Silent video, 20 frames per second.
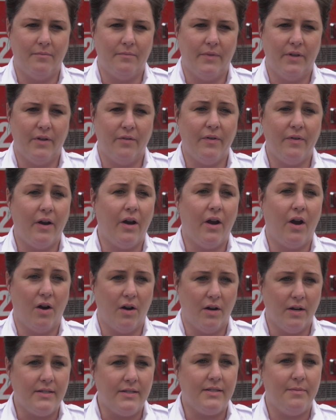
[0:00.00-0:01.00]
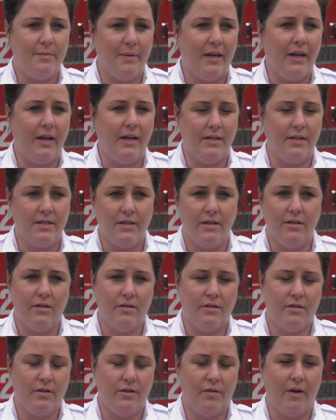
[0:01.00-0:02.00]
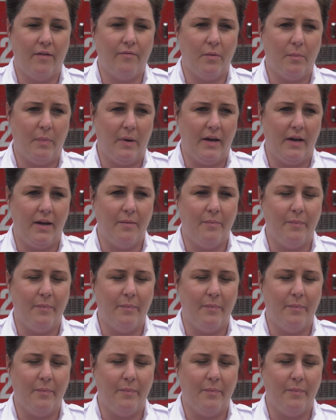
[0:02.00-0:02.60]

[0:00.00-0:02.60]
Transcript: their very hardest to be getting to everybody,